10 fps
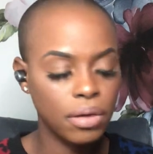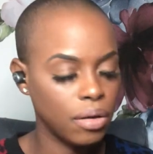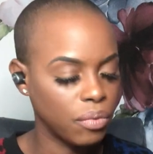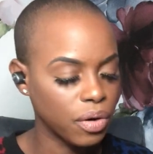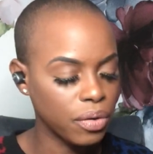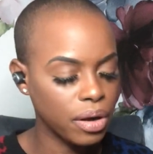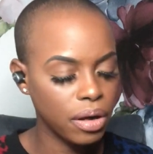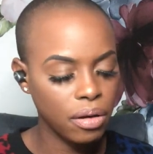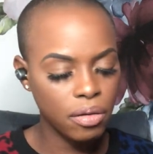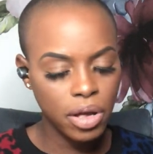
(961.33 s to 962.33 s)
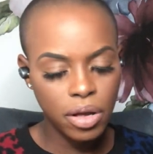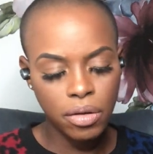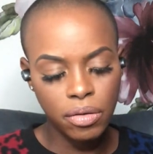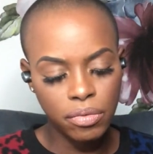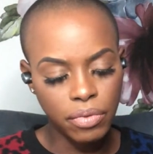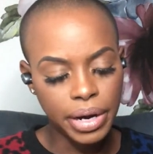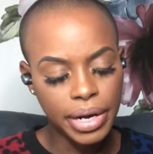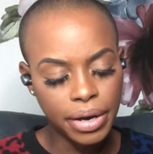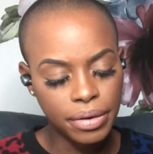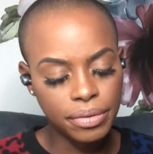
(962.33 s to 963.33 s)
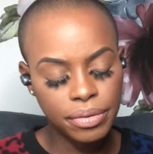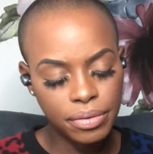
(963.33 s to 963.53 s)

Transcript: at work. Right now,